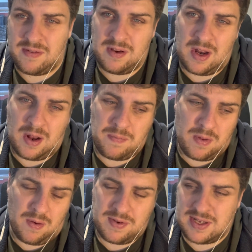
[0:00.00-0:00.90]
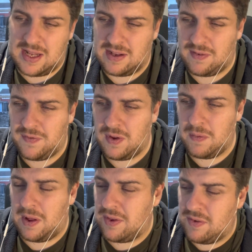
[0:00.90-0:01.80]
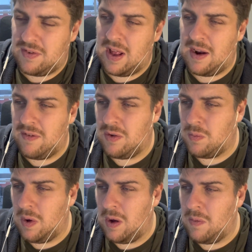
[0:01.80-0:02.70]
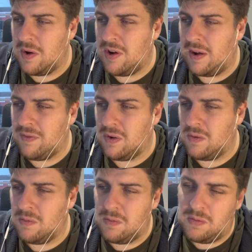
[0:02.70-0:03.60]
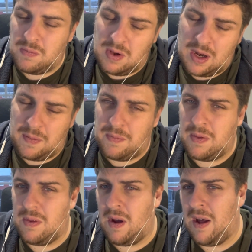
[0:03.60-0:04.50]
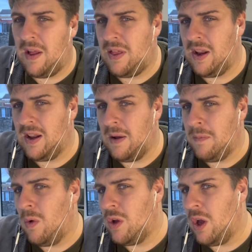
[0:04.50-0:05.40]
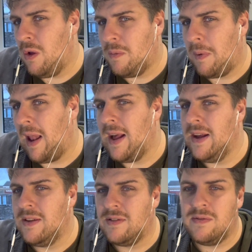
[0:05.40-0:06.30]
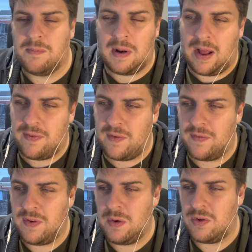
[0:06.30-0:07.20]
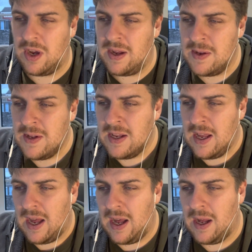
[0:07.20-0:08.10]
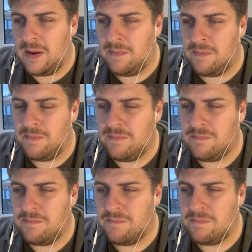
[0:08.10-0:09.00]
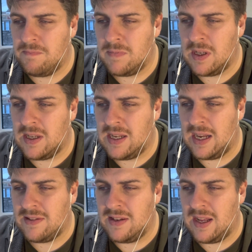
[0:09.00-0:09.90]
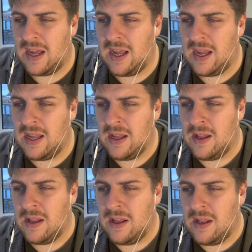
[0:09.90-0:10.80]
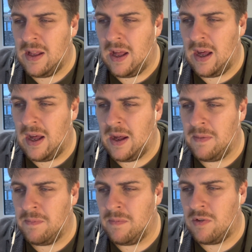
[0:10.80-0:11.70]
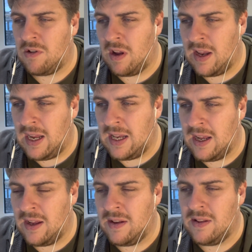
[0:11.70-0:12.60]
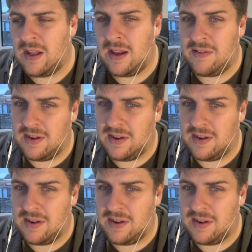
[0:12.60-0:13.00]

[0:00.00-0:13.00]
you know, obviously there's a few others there as well which haven't, you know, I think they're more youth players and players for the future. Um, Casadei, um, Slanina, Dennis